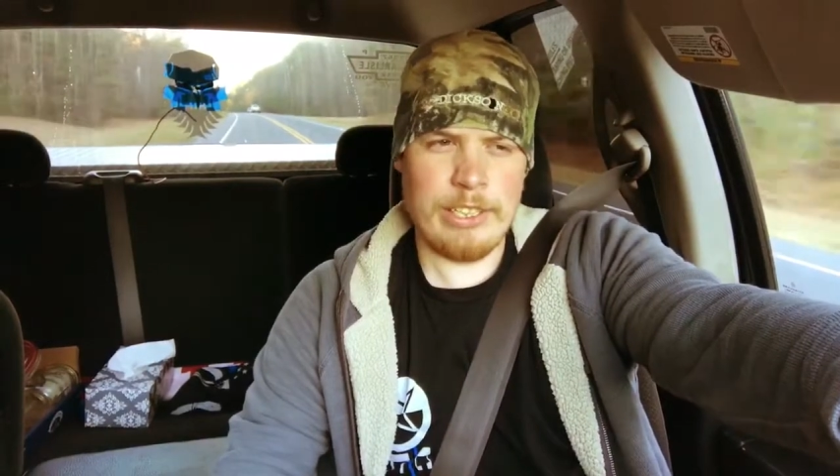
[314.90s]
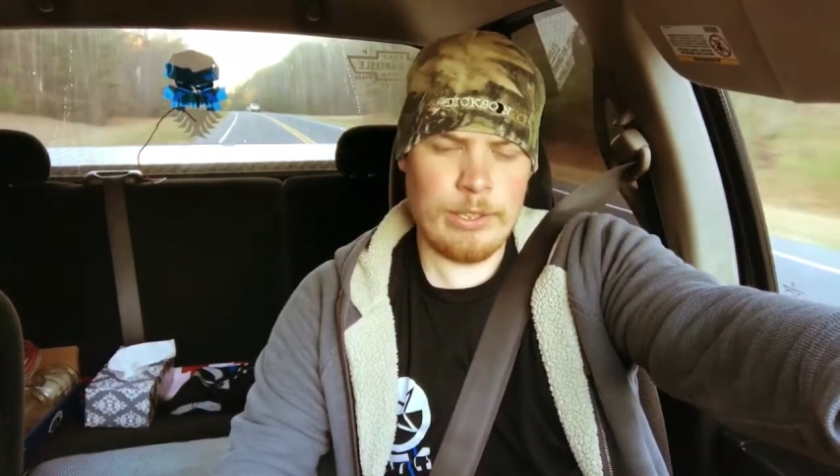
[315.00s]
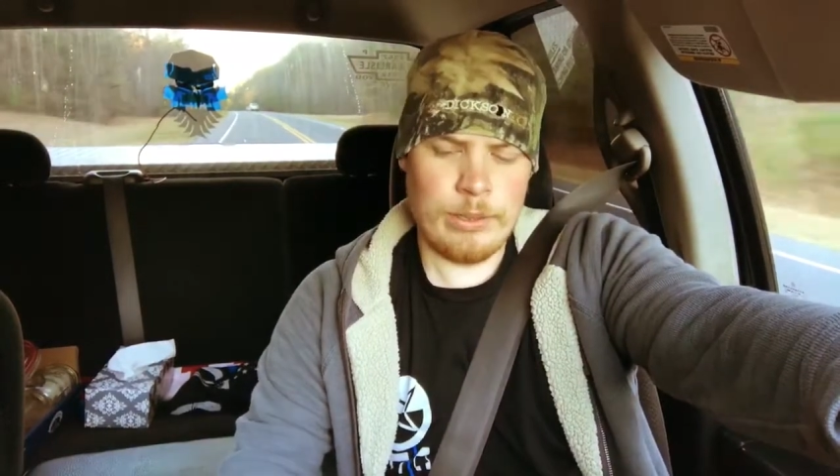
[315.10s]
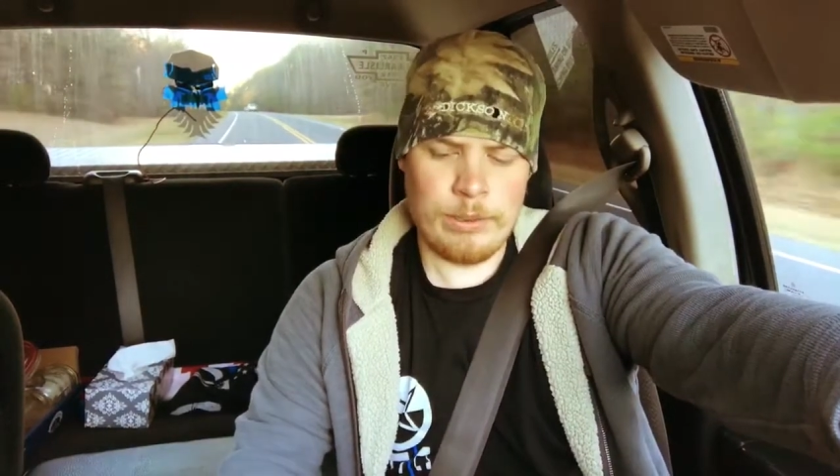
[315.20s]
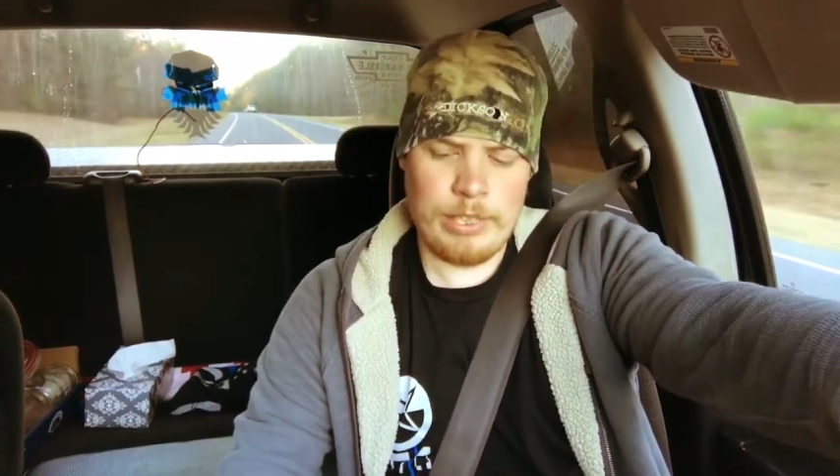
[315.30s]

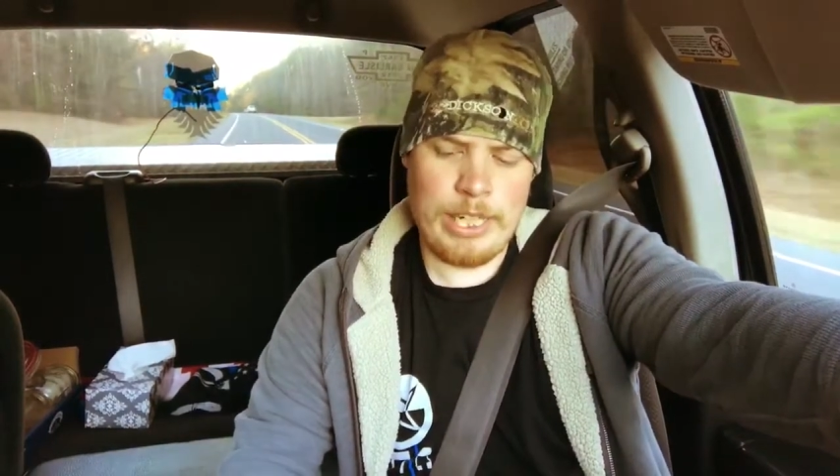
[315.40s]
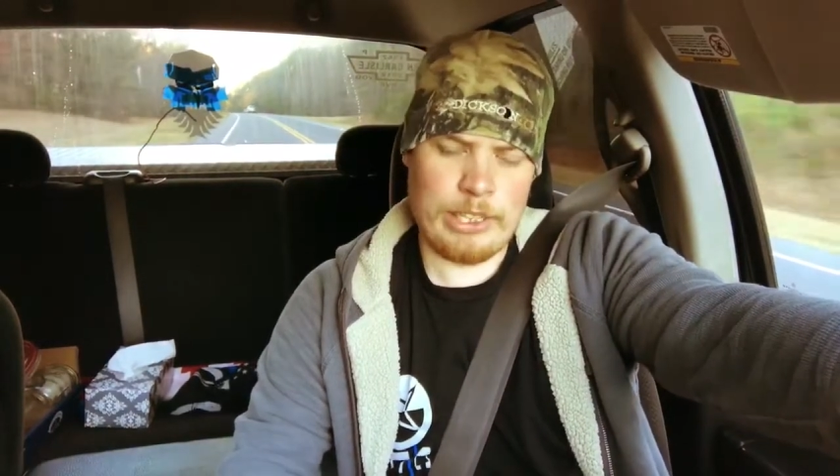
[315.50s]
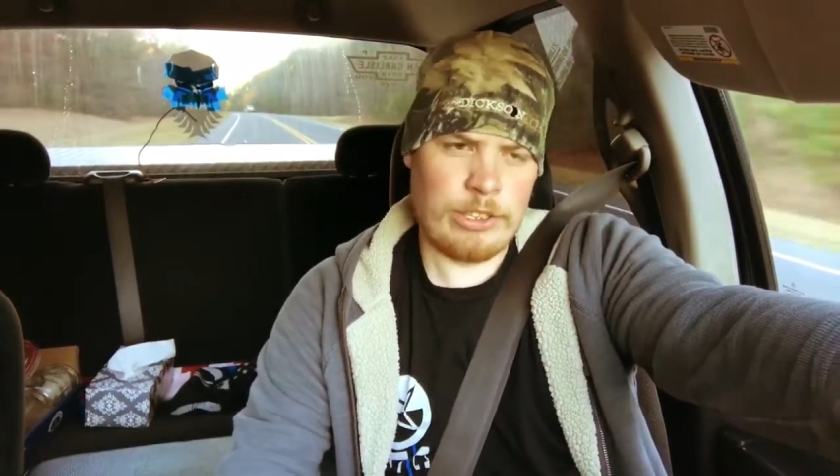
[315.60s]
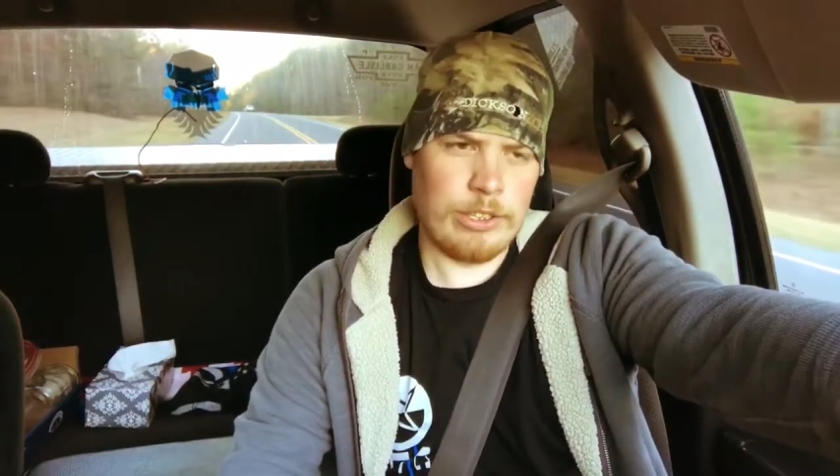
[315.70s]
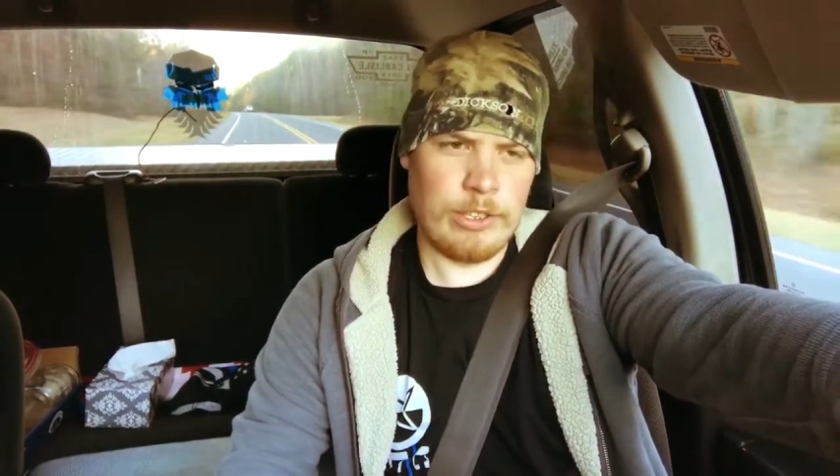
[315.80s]
little
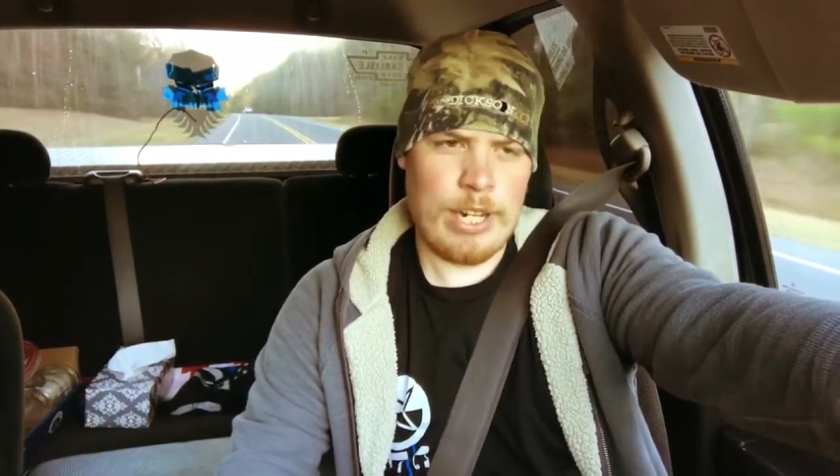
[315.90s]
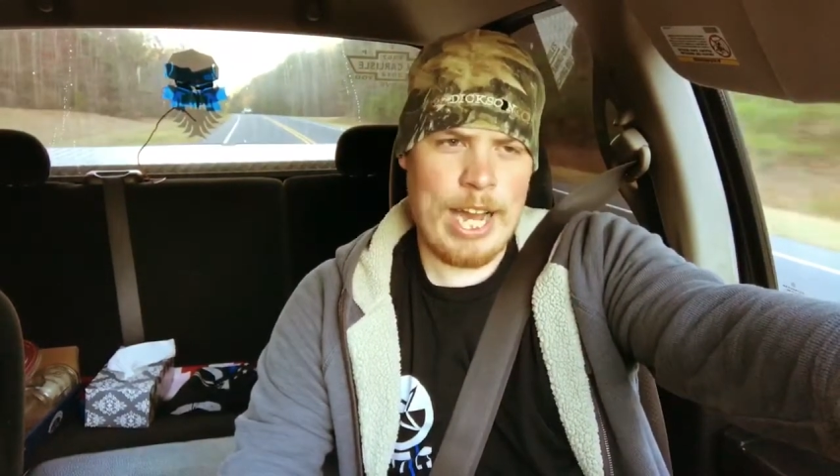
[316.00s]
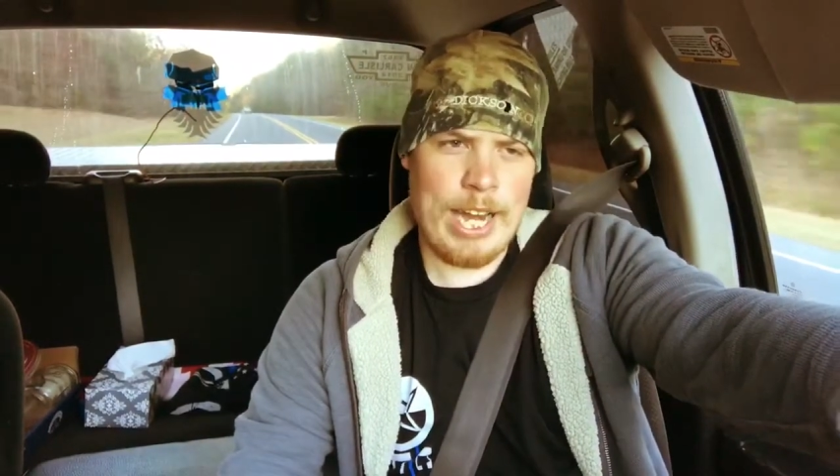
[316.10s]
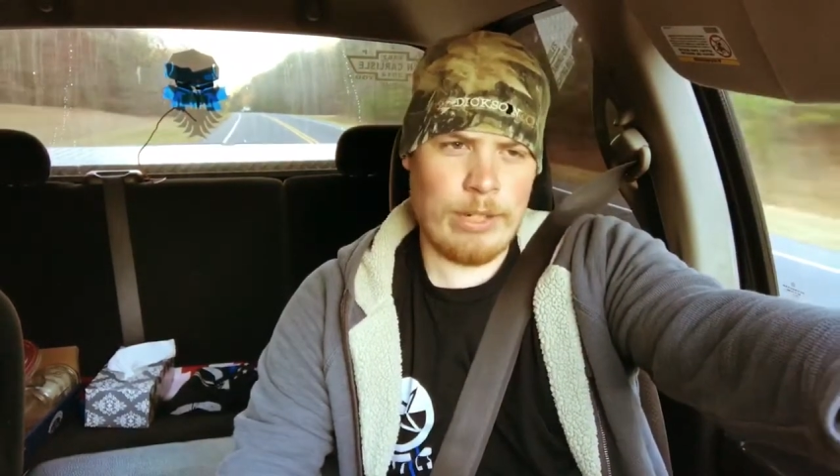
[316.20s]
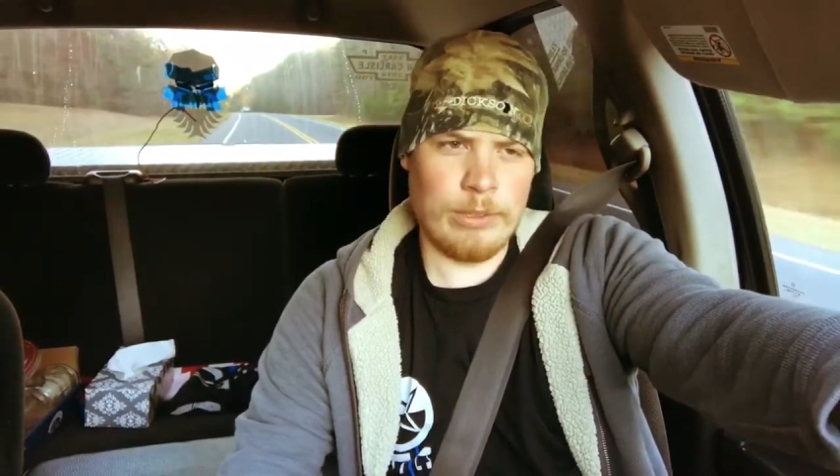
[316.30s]
extra little
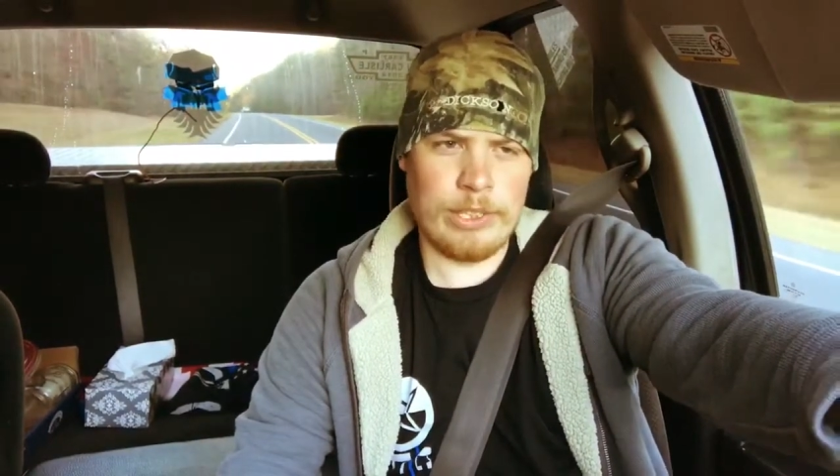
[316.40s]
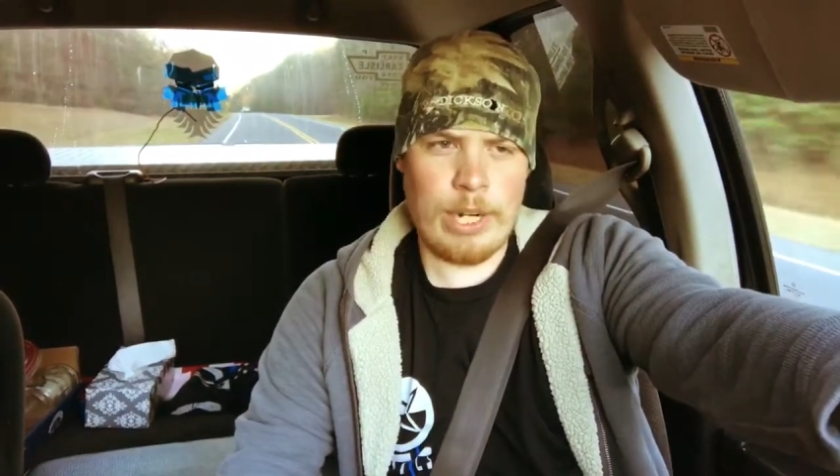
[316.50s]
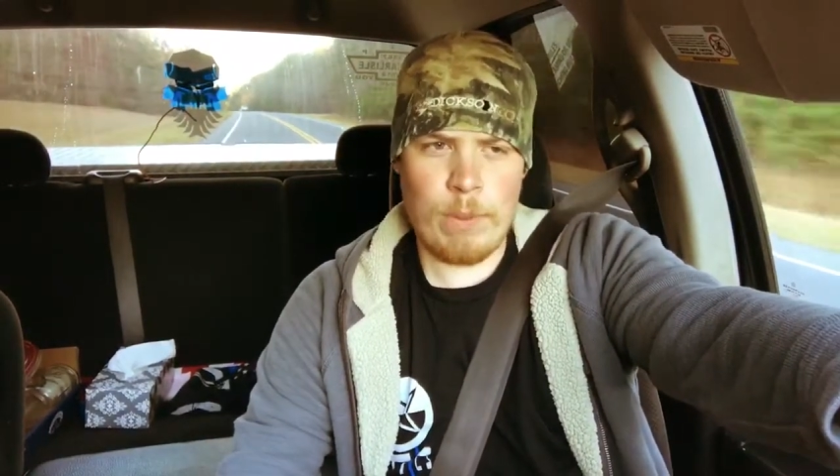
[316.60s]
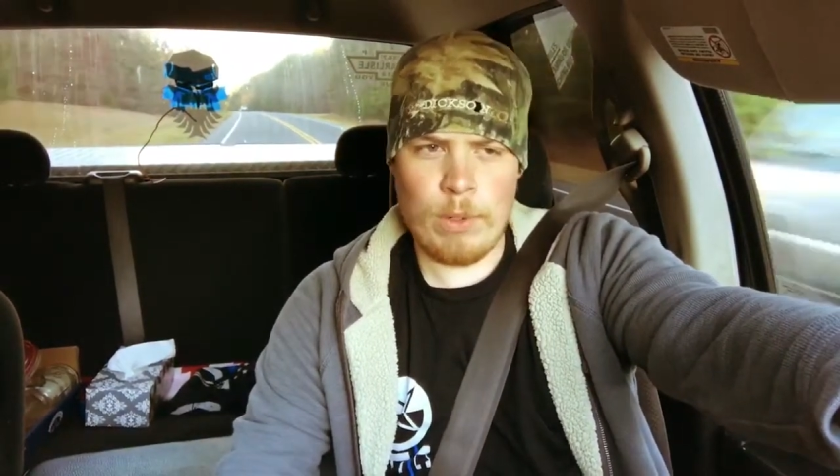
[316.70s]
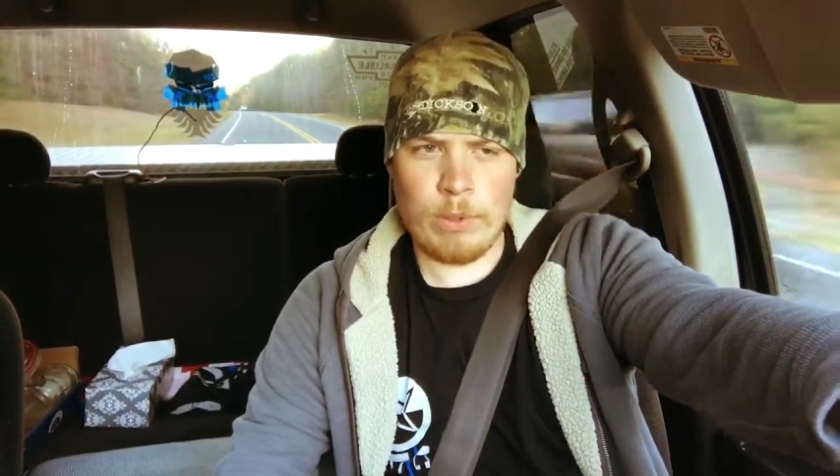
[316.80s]
add-ons that
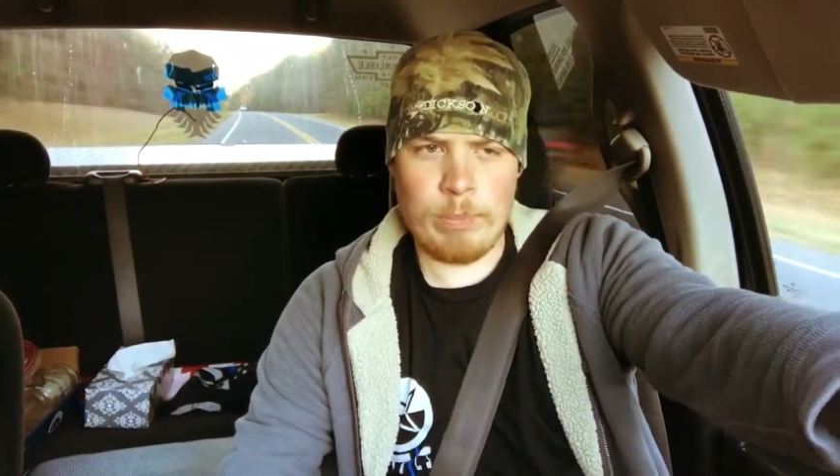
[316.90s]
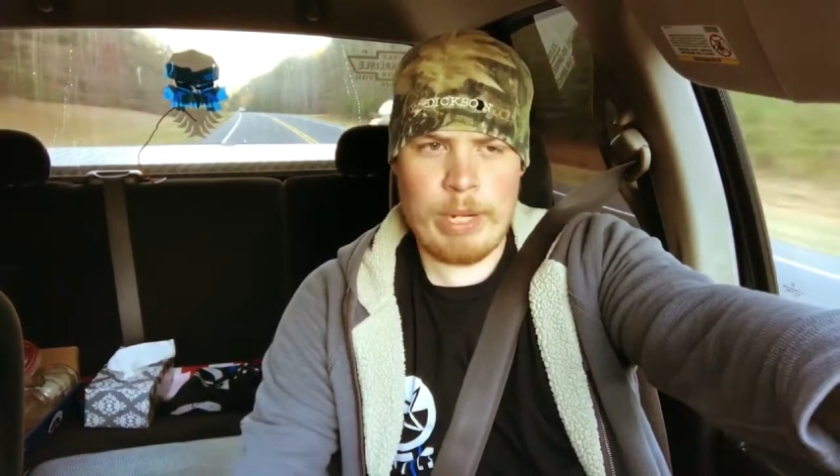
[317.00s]
I want,